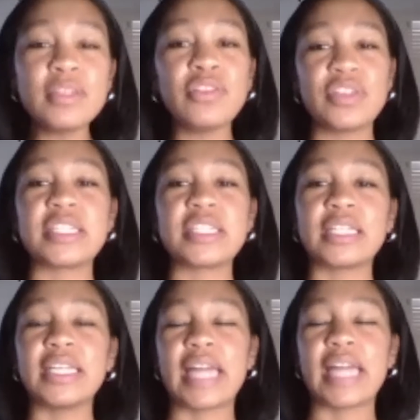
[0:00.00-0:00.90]

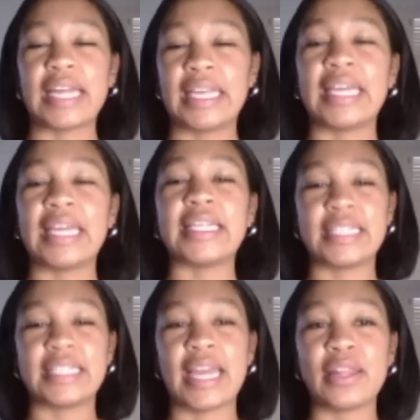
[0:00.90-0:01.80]
physically like get it
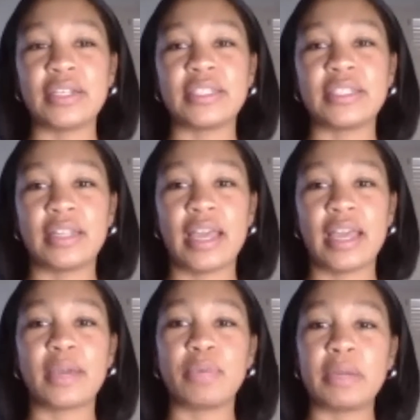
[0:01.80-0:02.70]
together to
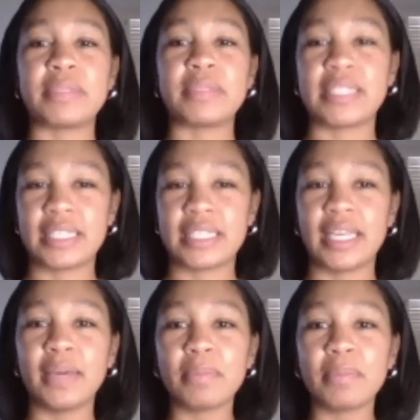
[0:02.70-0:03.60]
like put him to
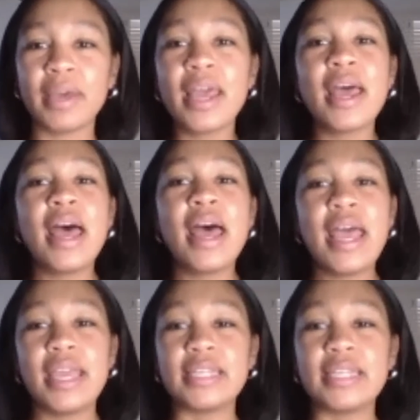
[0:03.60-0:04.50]
sleep,
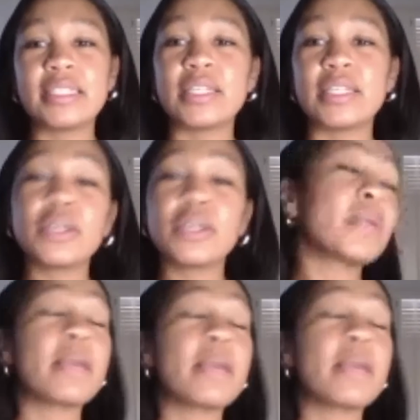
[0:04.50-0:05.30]
is he'll be like,